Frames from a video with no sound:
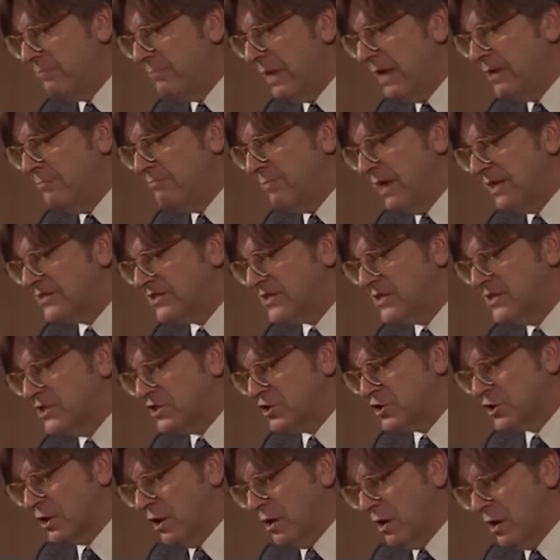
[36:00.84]
main
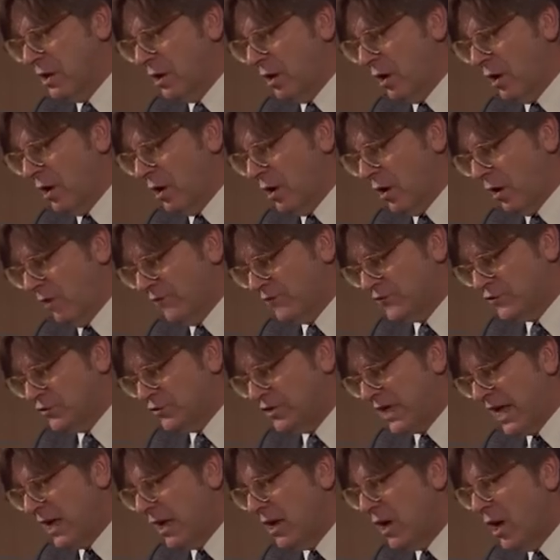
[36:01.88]
message of
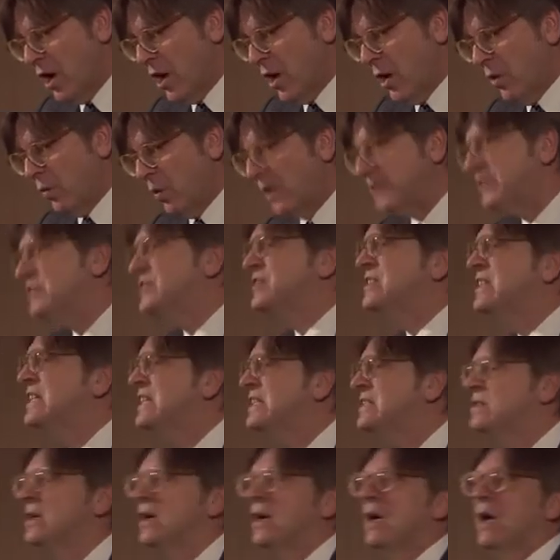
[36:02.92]
today. What is
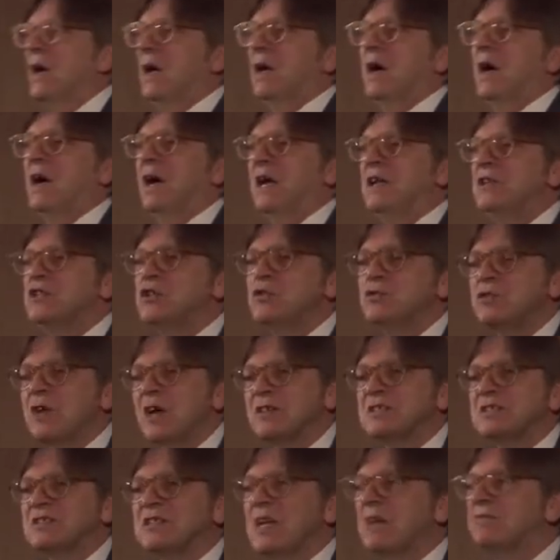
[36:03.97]
needed in
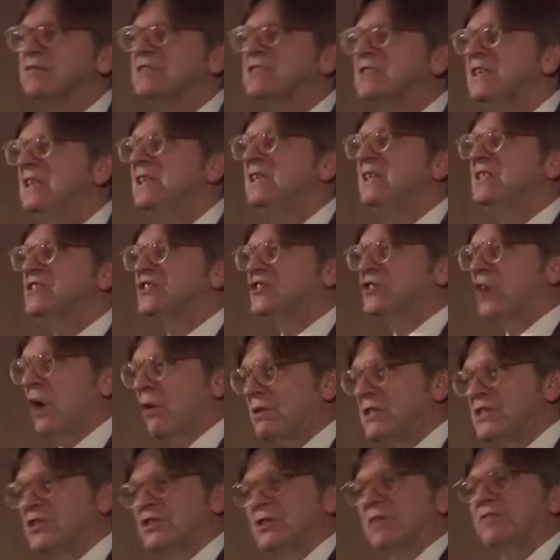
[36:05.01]
2017 is
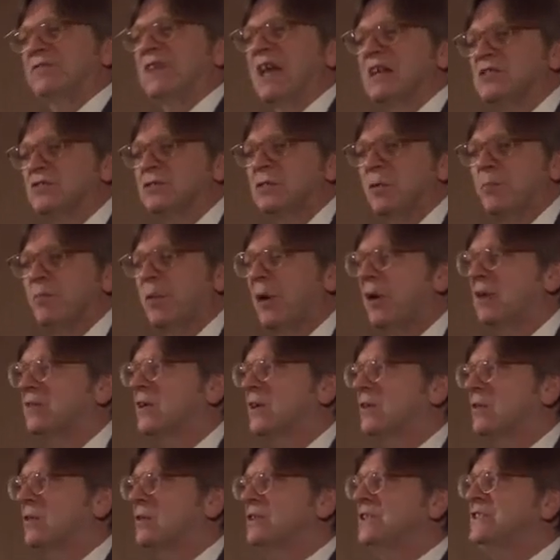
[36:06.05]
courage of national
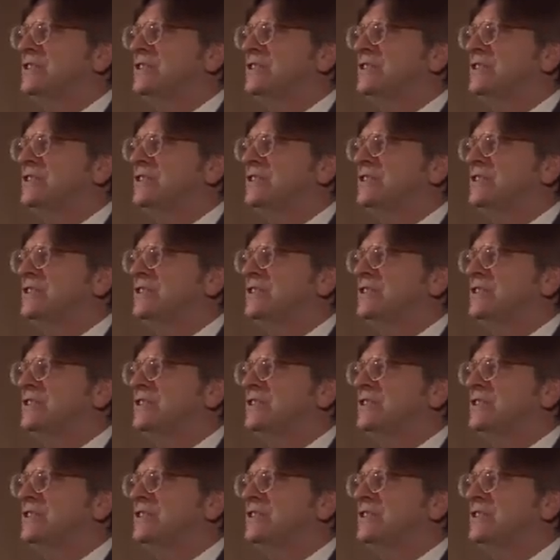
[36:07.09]
political